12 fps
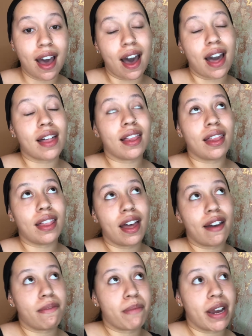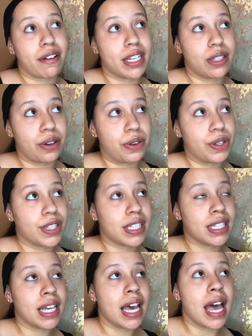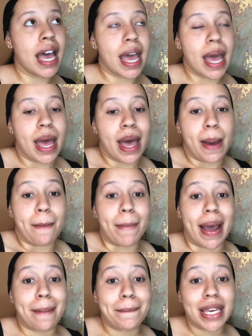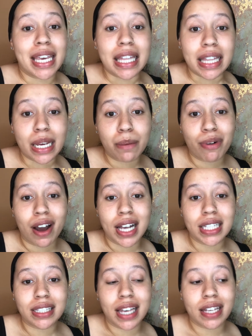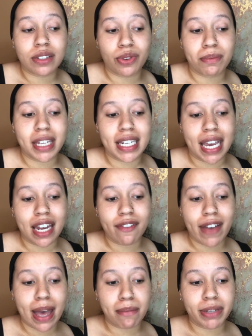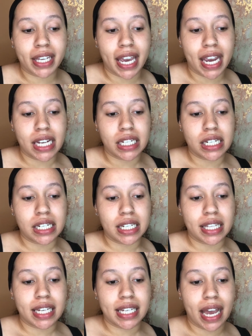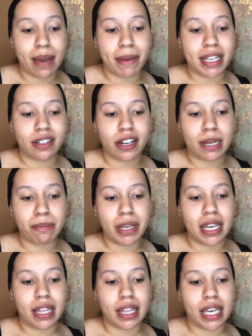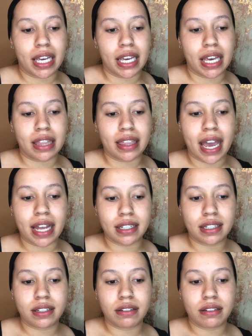I love my results. My peeling process from the date of application to the time I started peeling, that